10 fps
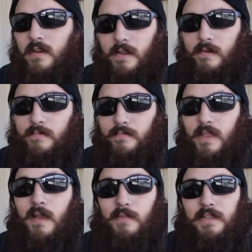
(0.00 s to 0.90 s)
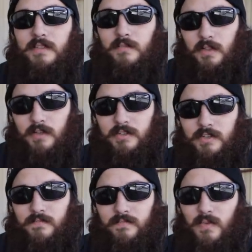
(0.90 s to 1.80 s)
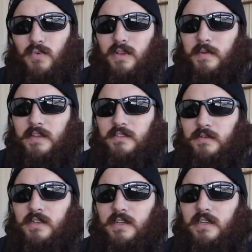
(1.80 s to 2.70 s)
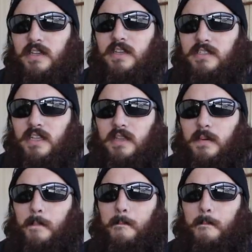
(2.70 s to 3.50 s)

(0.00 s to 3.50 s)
Now, I'm gonna eat some lunch. We'll get back to it in a second.